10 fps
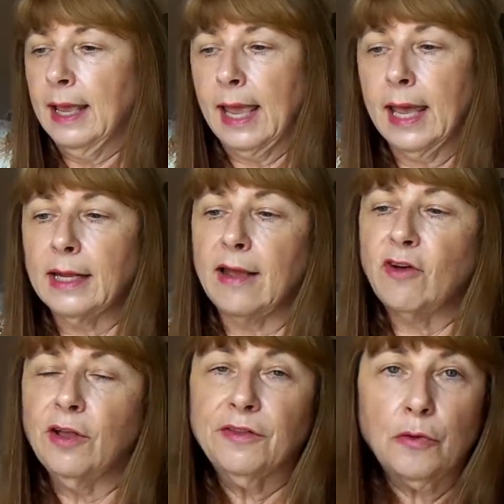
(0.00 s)
And I've
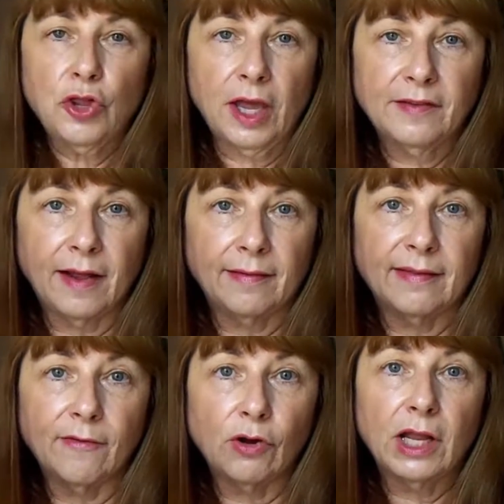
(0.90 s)
also checked out
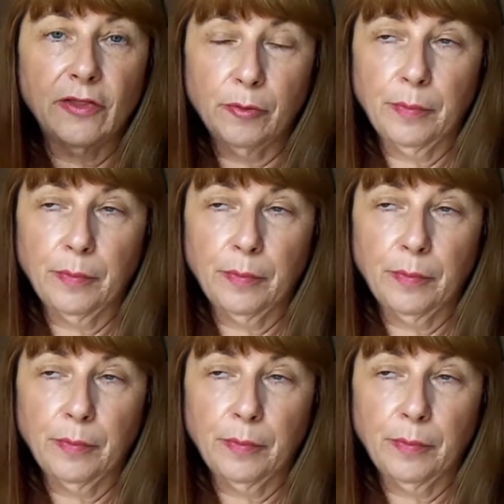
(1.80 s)
several other